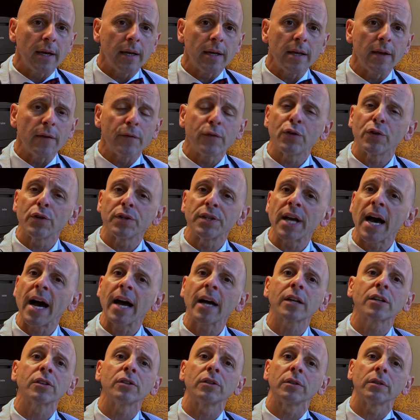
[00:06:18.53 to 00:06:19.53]
if your
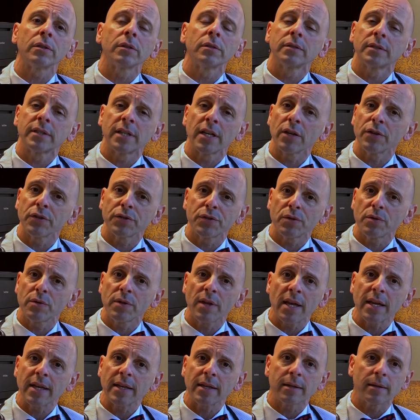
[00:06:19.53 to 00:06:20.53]
doctor tells you
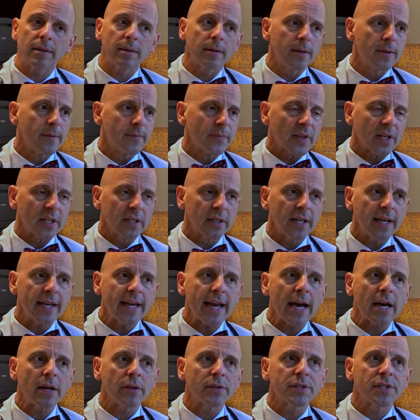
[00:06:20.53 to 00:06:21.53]
they can
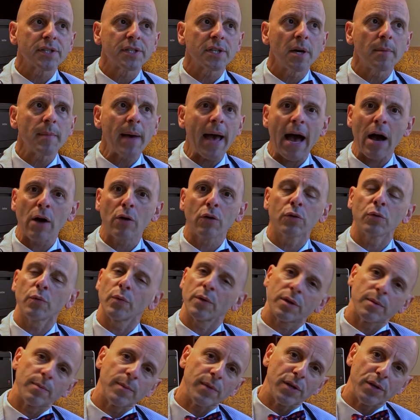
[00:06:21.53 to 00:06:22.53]
lay out some
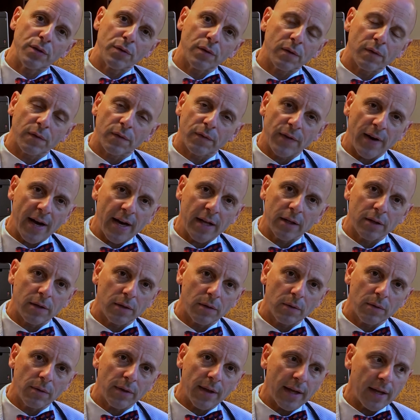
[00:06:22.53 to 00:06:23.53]
algorithm that you can
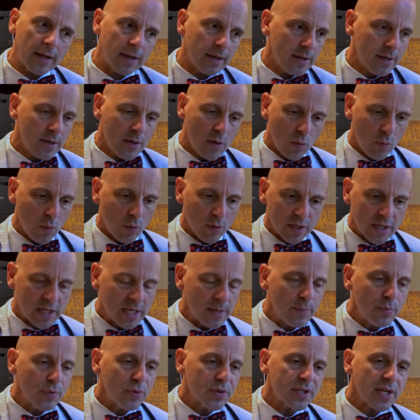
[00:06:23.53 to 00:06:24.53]
follow that will
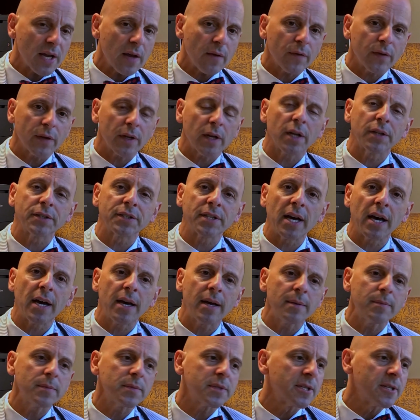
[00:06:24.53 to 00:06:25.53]
keep you safe at all
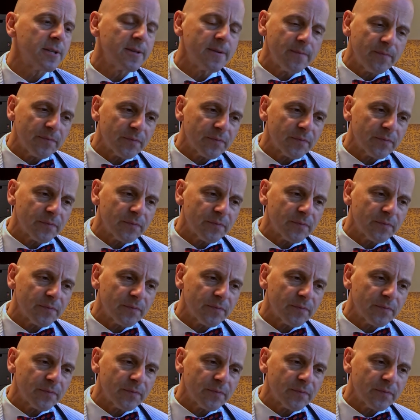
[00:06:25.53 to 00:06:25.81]
times,